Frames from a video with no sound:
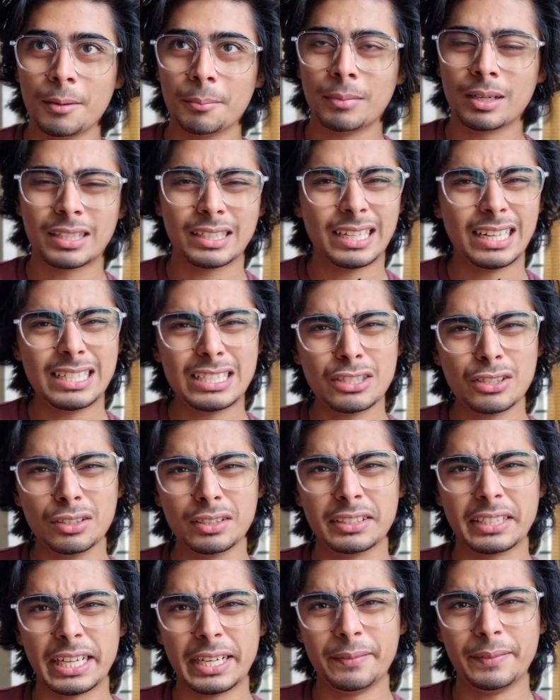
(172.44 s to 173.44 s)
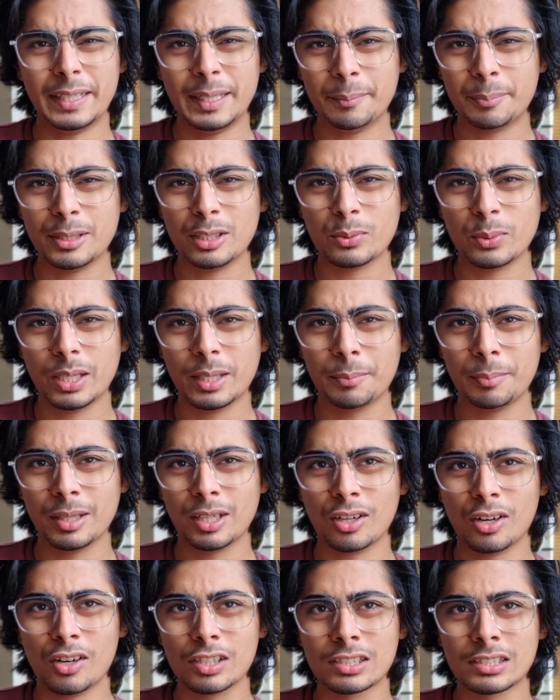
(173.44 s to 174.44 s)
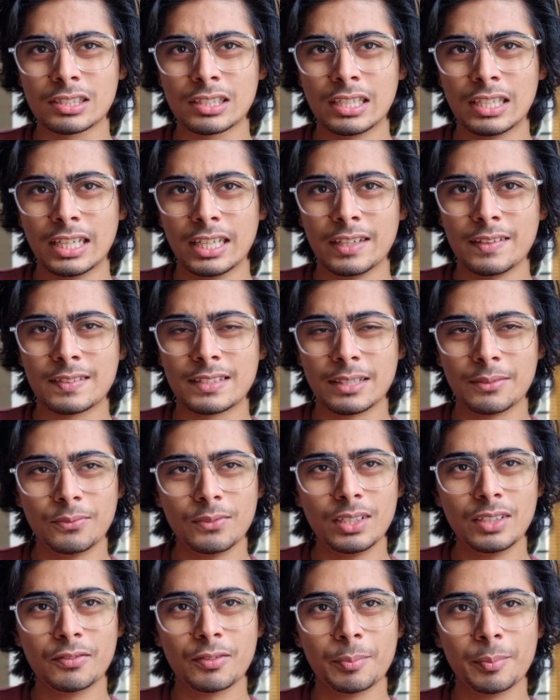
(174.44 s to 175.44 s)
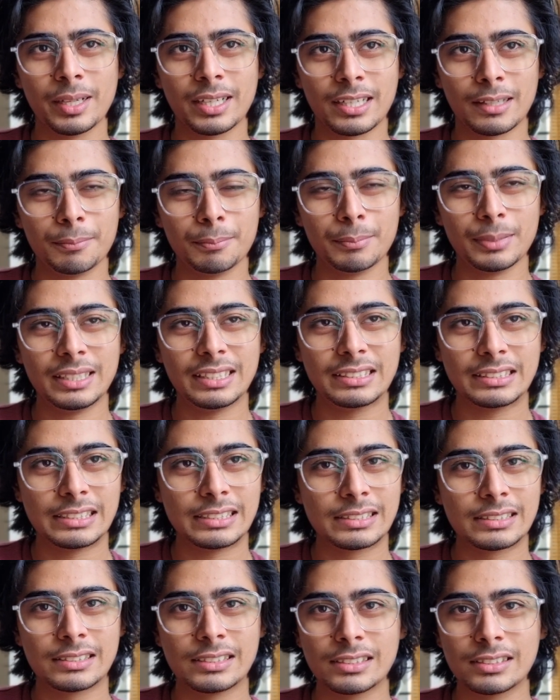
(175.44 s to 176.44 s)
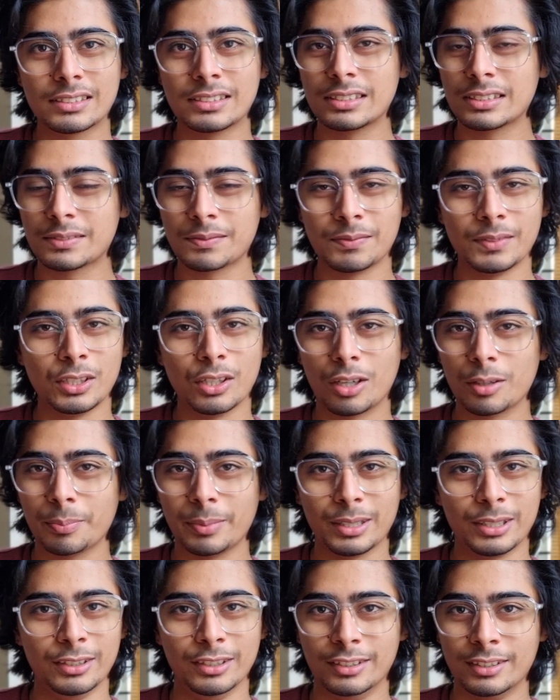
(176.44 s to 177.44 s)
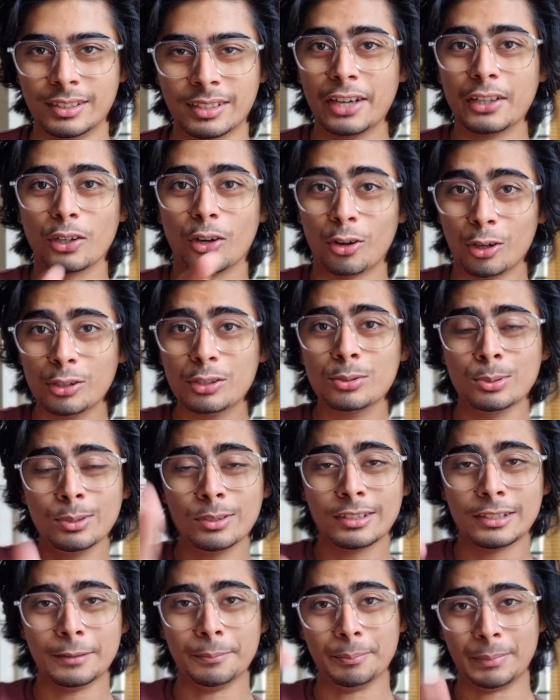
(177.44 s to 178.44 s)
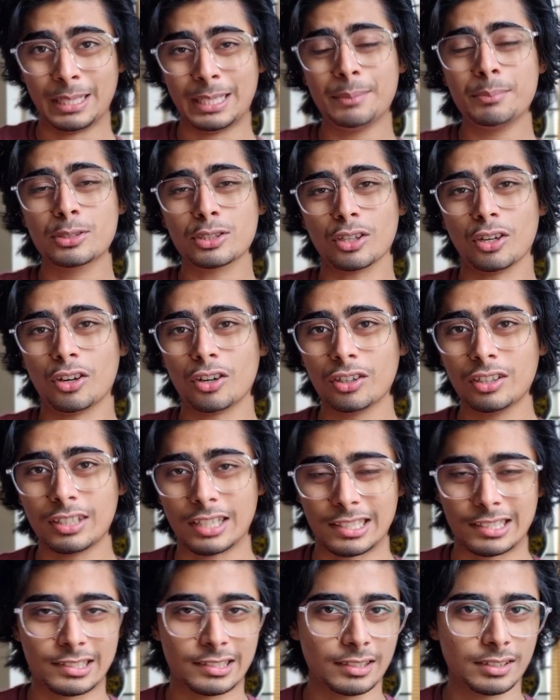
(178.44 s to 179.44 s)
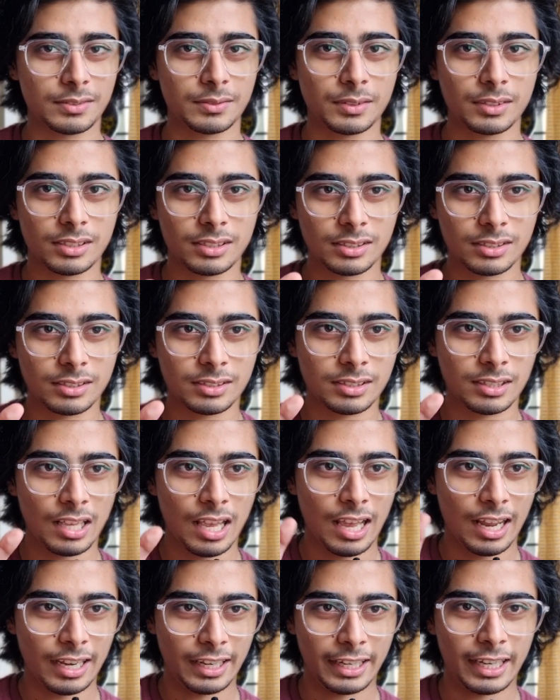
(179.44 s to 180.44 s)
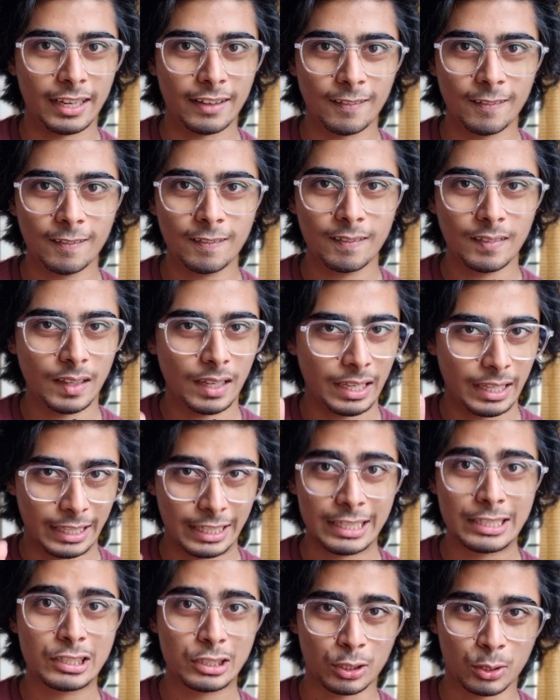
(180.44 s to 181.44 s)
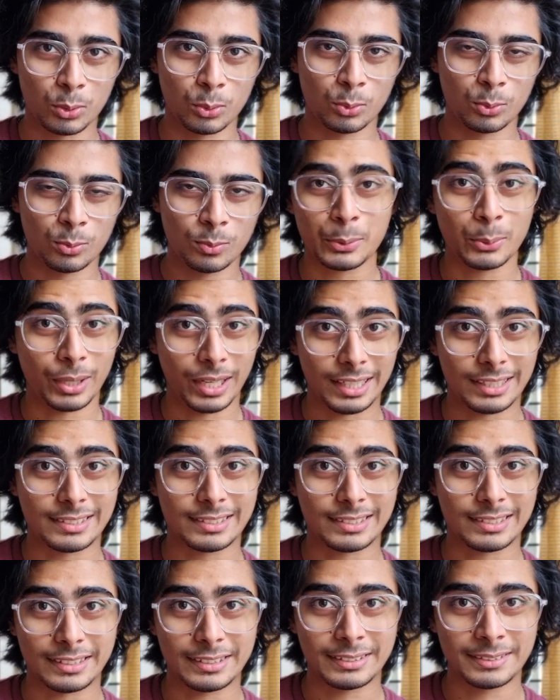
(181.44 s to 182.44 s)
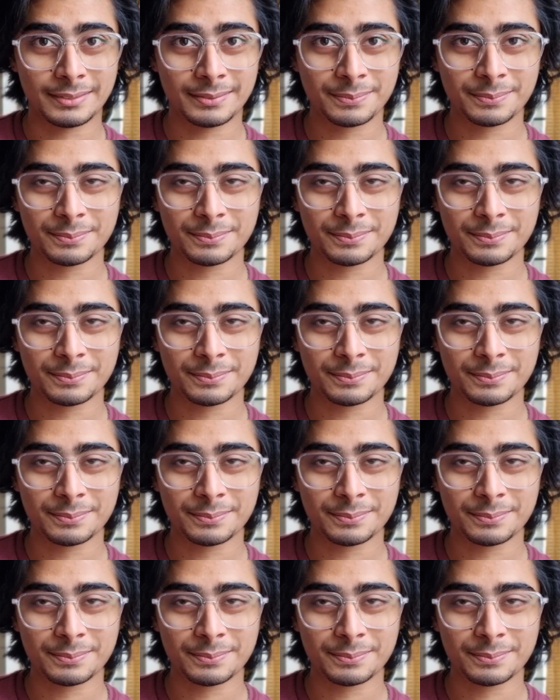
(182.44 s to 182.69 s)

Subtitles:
But let's not dive deep into it, because if someone from my company sees this will not be good. And also, the memes on testers versus dev is true to an extent.